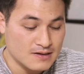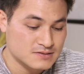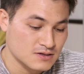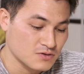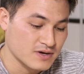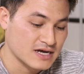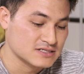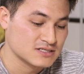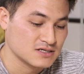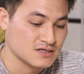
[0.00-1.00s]
So the way I
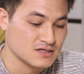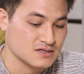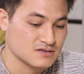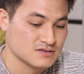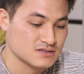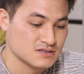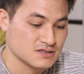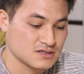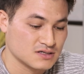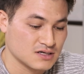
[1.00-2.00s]
see it is,
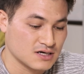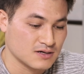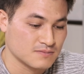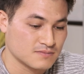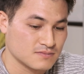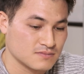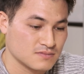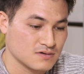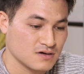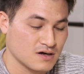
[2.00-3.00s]

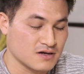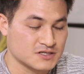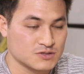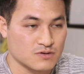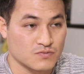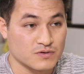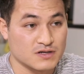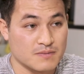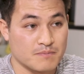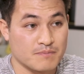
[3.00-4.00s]
unless you are
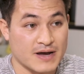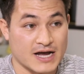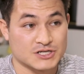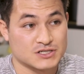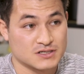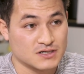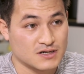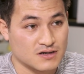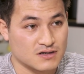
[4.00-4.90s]
really passionate